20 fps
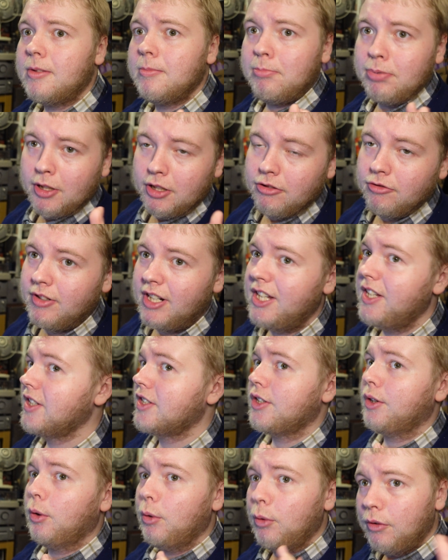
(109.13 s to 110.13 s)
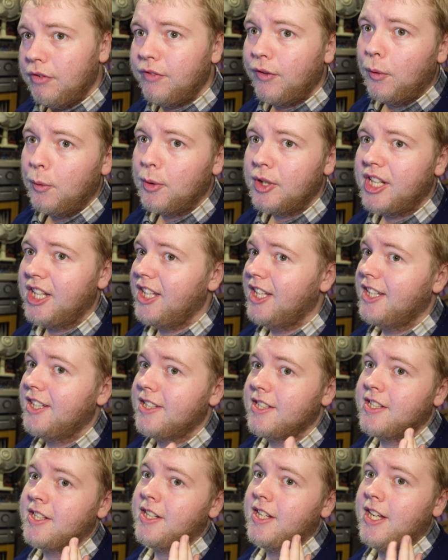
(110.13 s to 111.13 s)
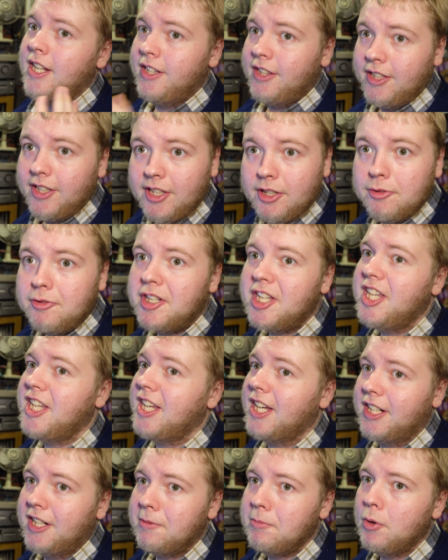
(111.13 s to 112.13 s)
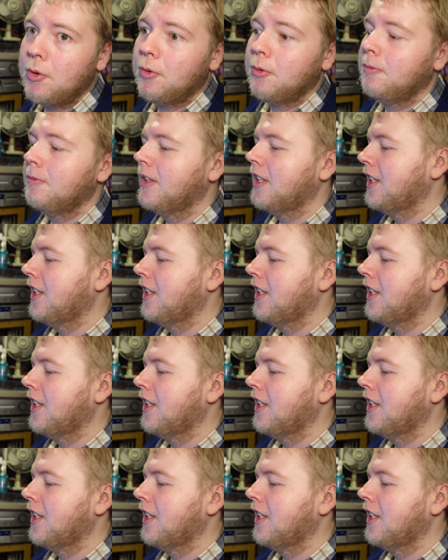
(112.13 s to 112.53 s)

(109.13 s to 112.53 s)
Blu-rays or 4Ks in the UK anymore.